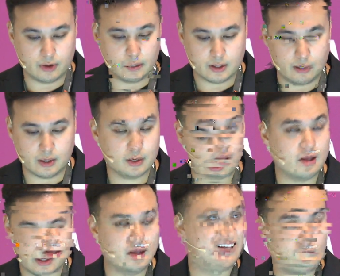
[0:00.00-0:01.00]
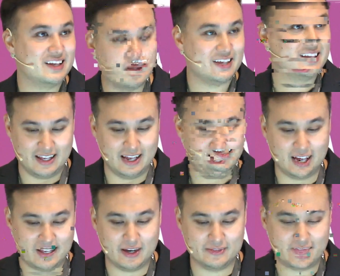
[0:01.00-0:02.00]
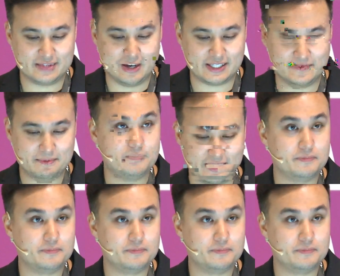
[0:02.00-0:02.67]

that's what people are used to, but we don't recommend it.